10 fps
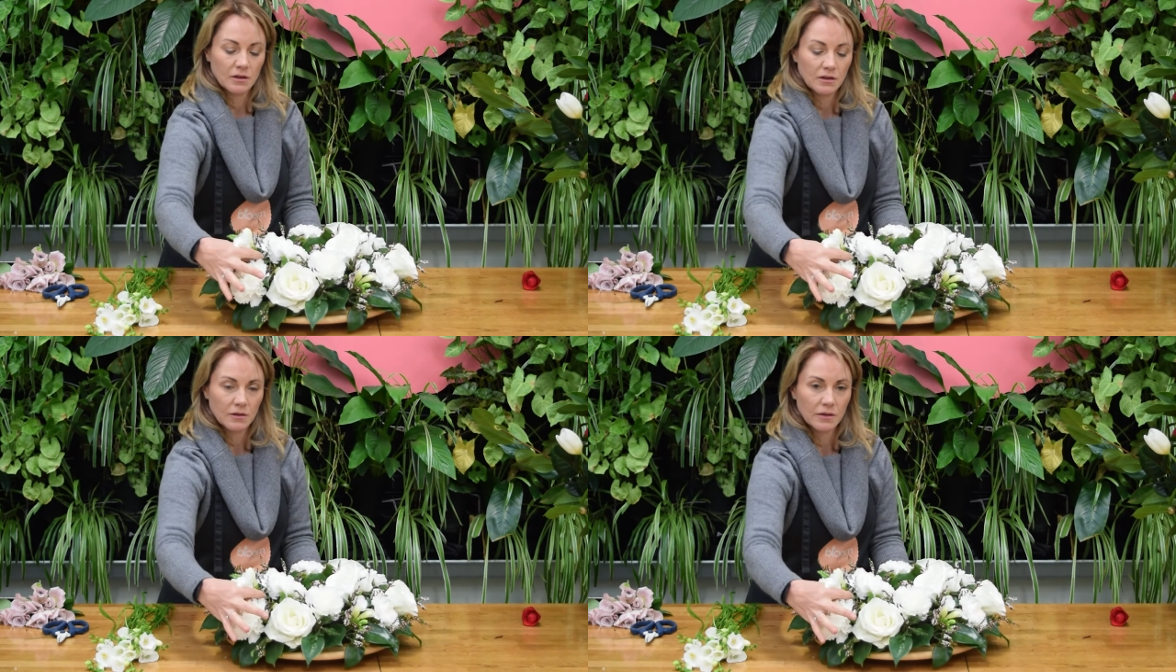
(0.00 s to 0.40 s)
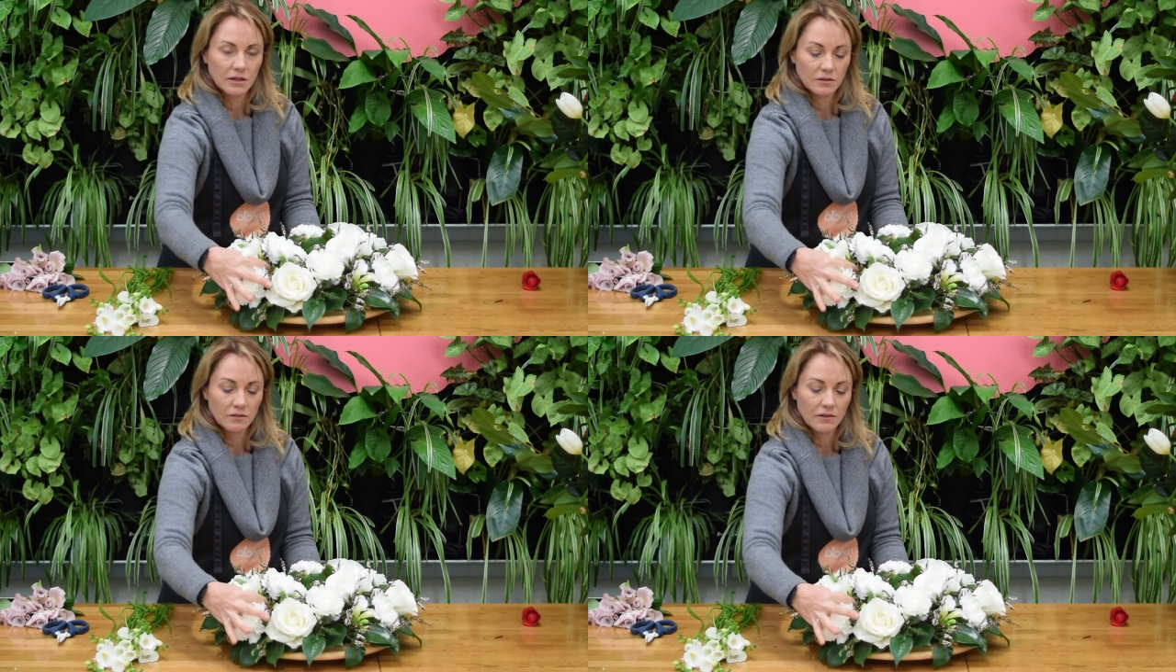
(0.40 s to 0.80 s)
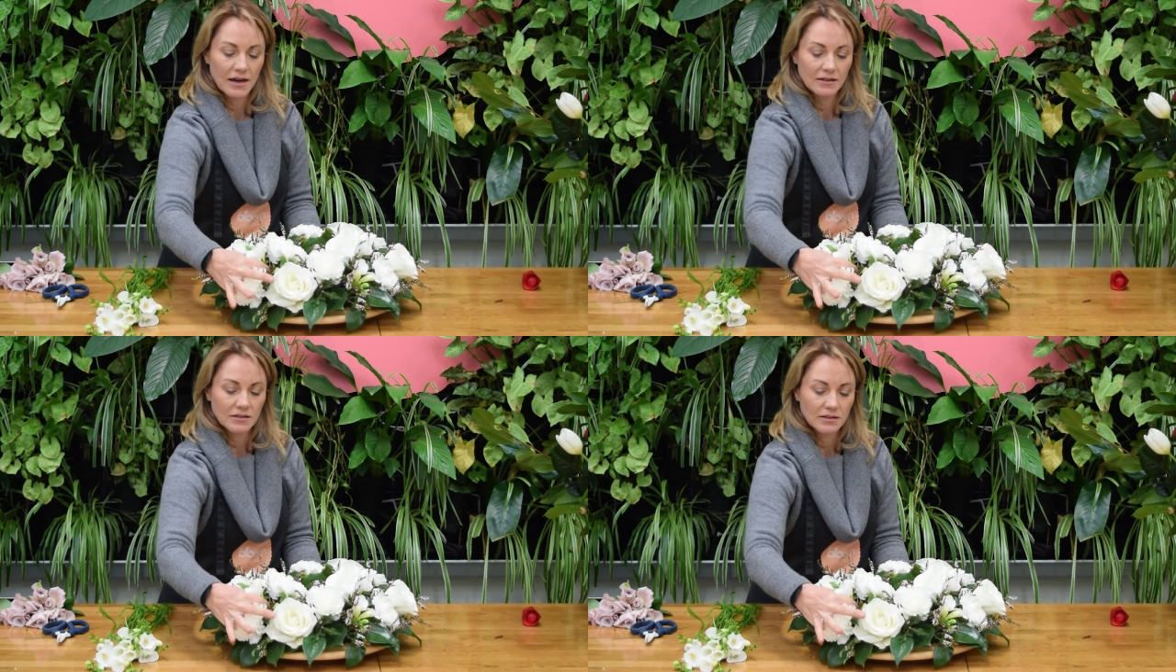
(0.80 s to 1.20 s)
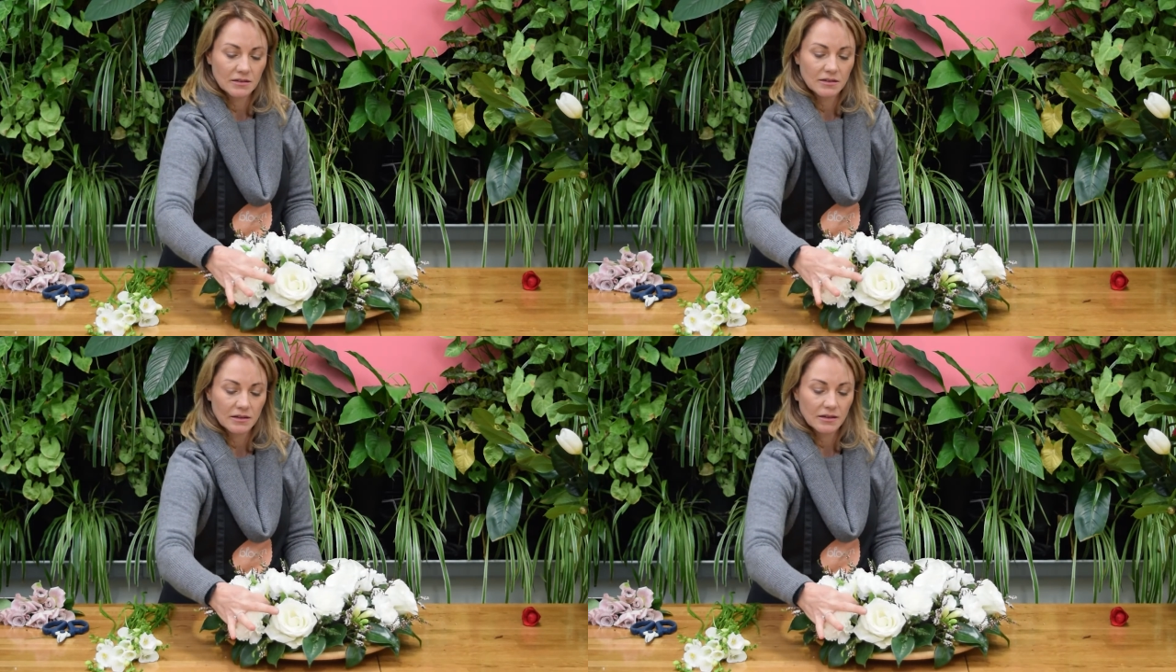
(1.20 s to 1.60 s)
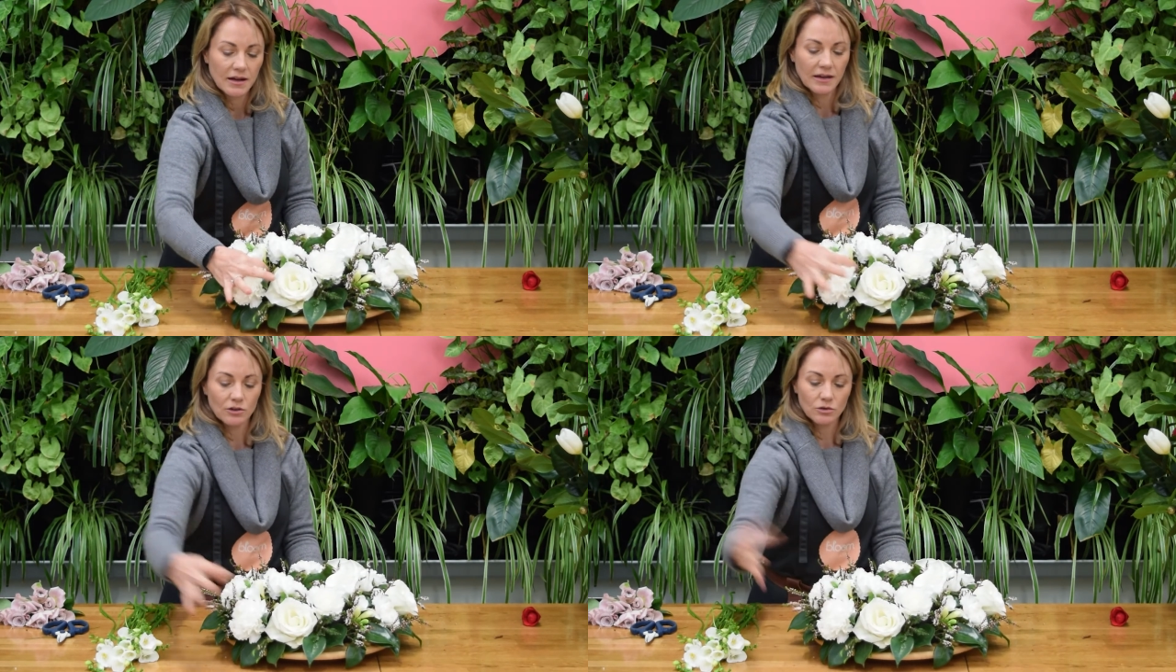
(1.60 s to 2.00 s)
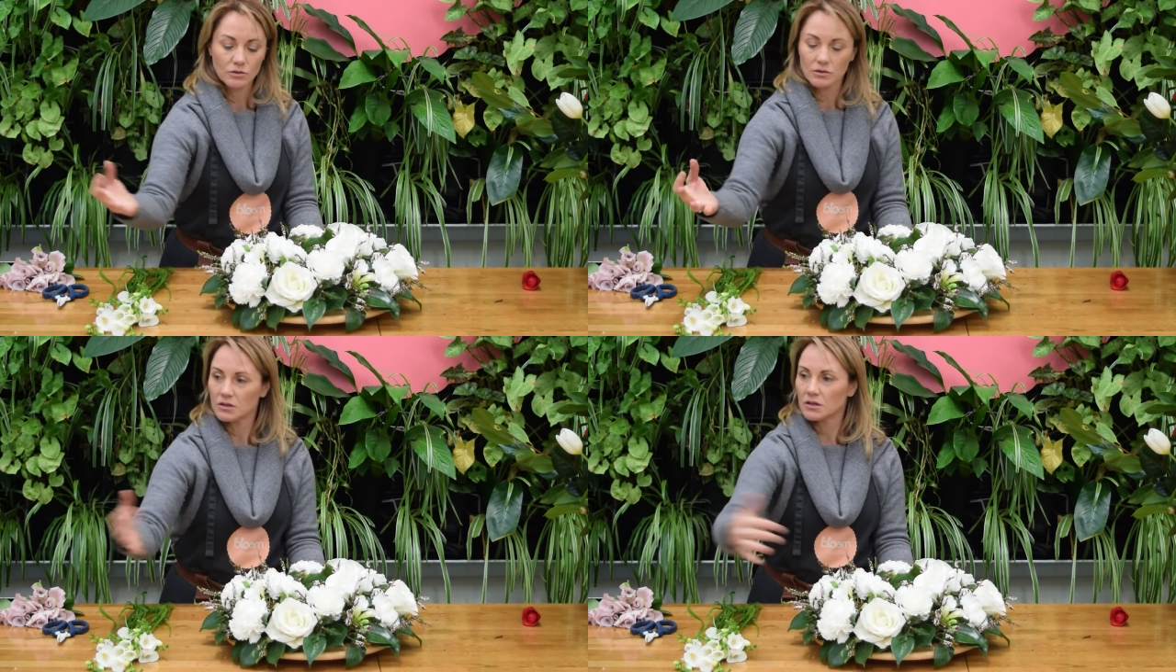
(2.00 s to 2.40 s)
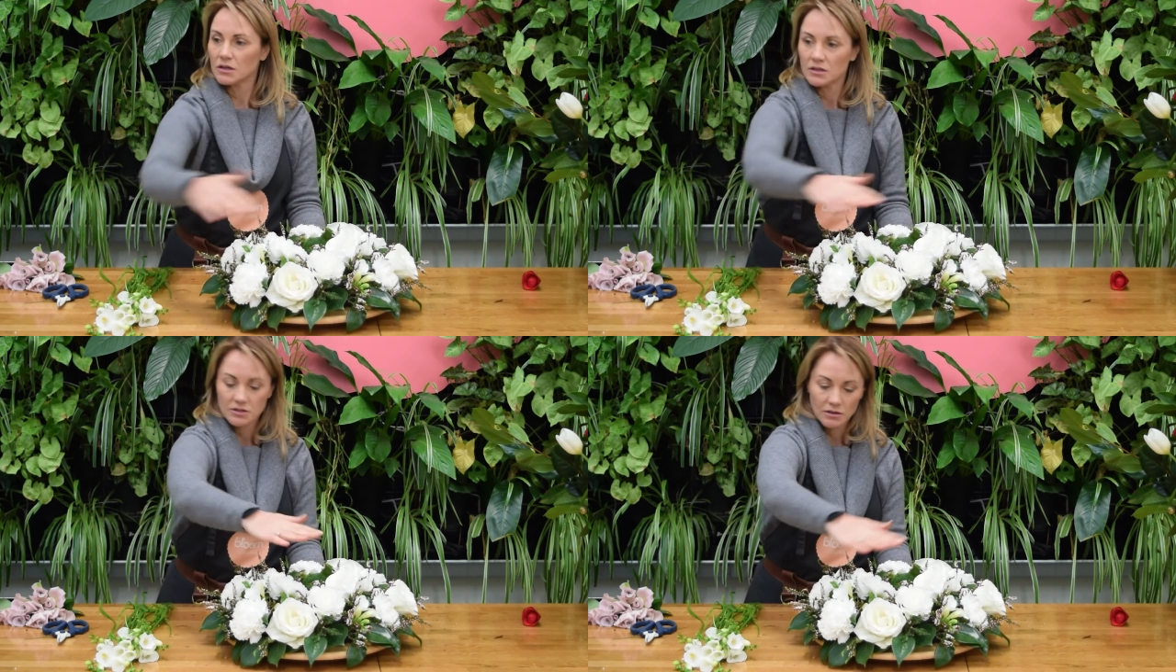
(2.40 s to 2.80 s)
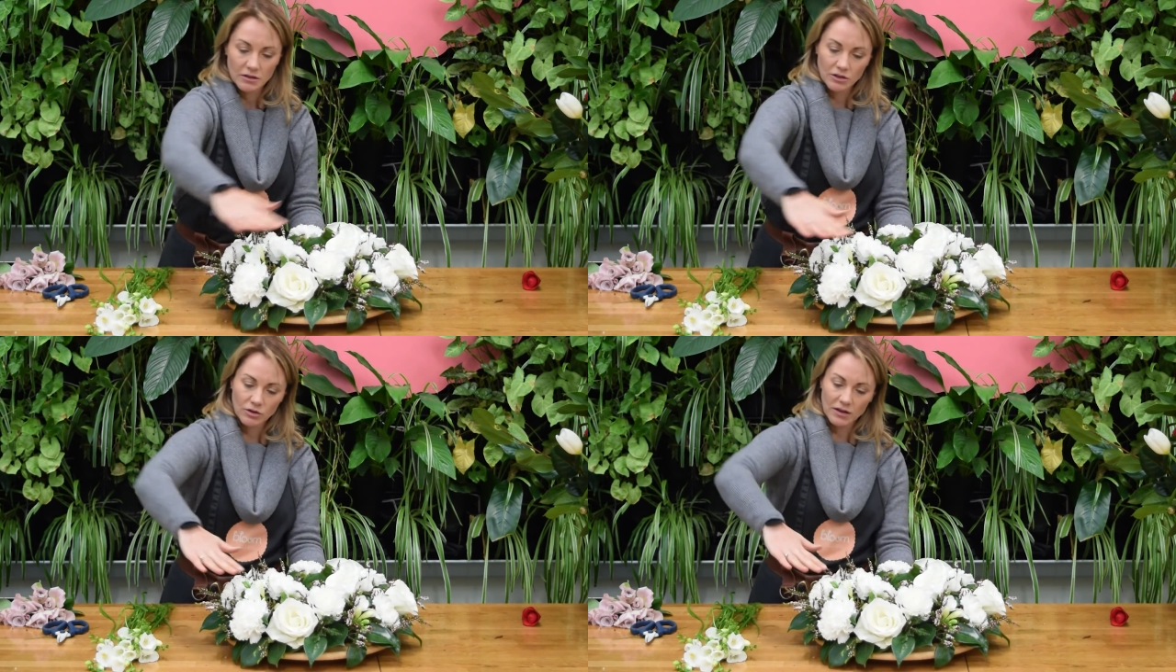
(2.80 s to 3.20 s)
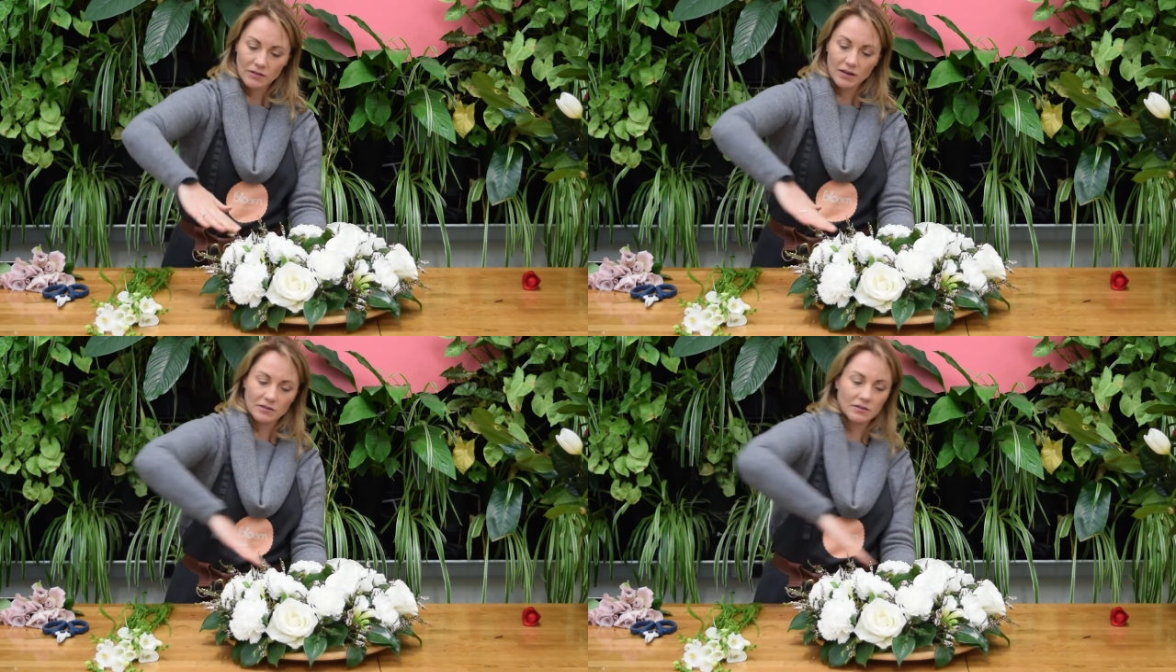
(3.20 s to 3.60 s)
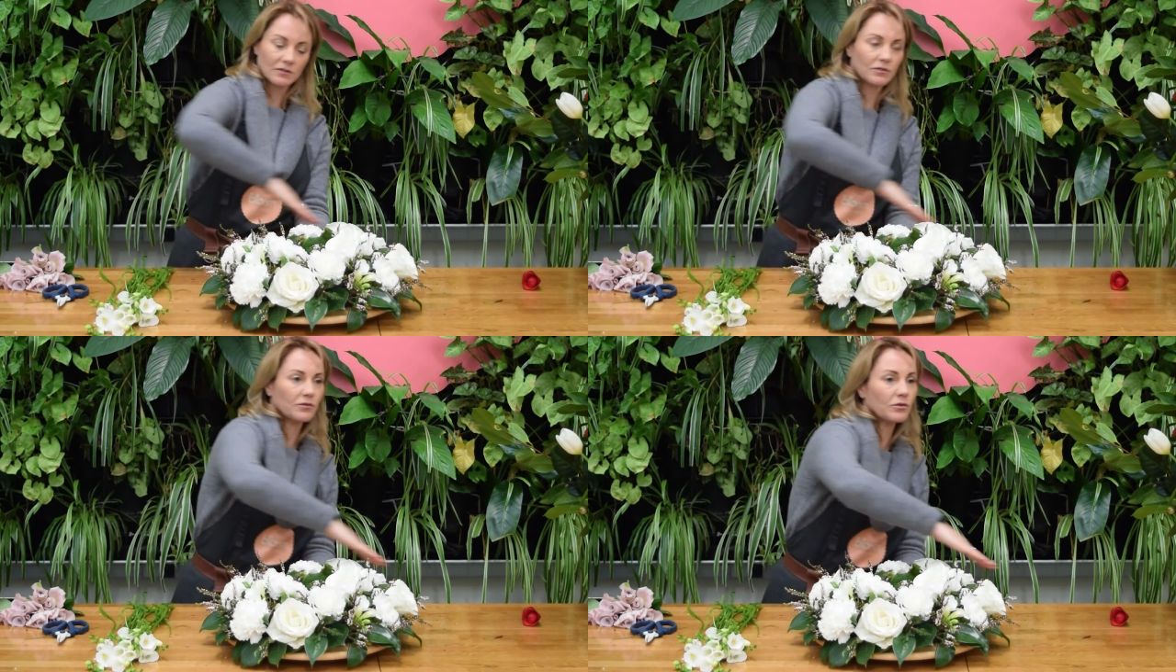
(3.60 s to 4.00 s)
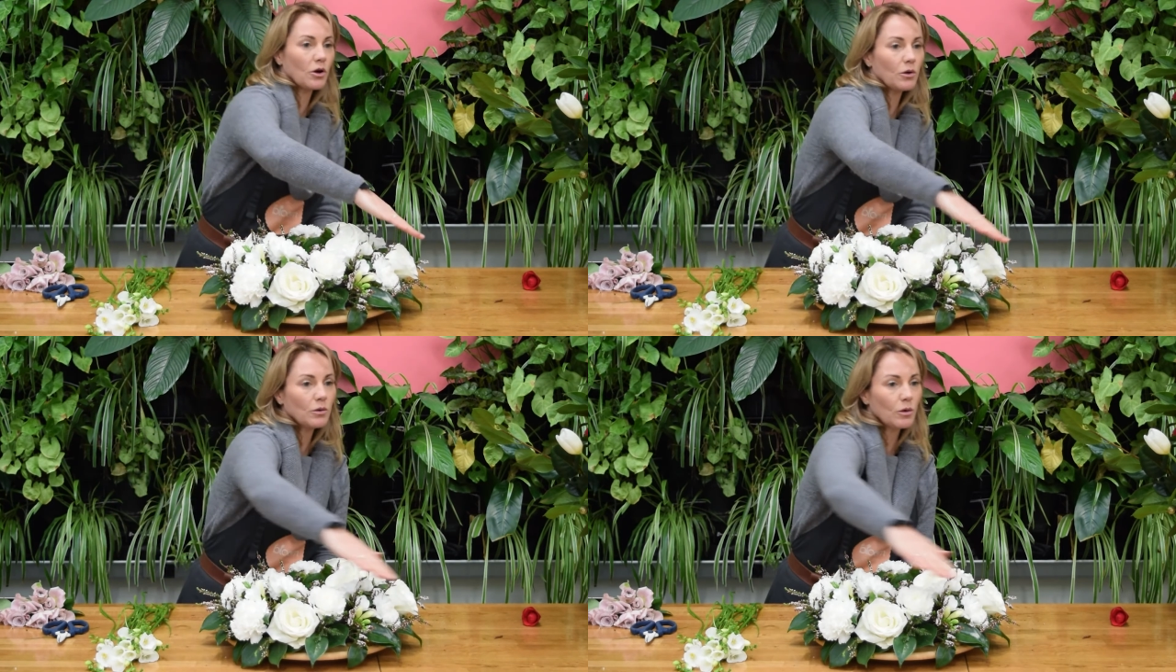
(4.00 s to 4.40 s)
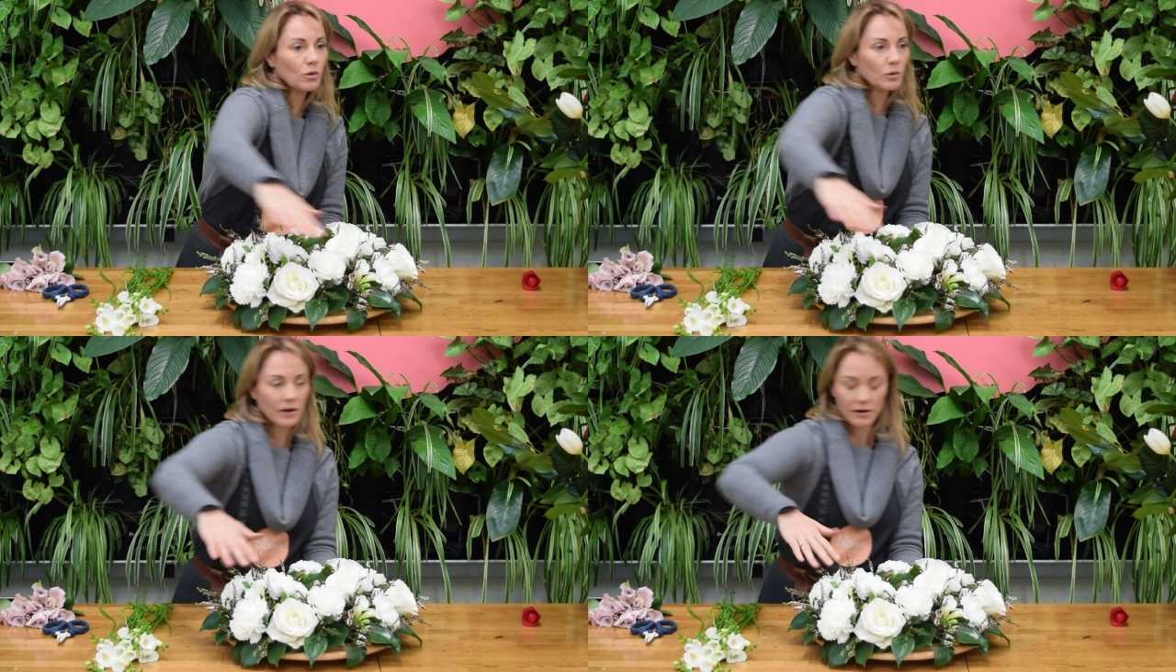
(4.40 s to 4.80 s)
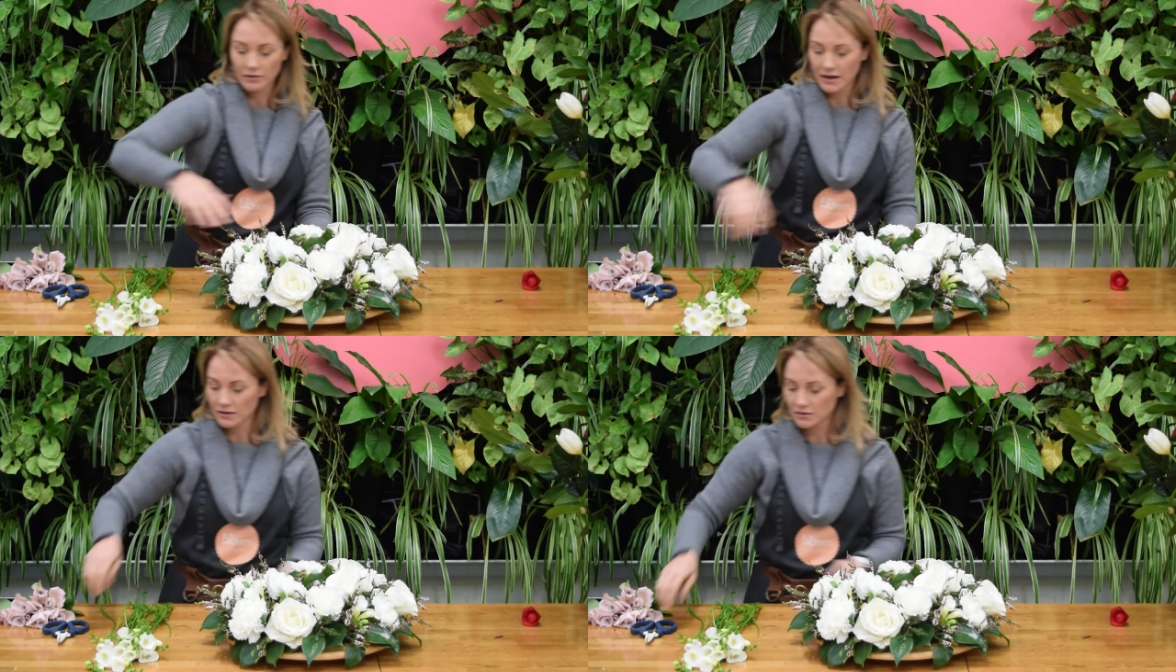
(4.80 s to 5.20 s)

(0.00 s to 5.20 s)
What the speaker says: going in on that angle, so that you get that flow all the way around.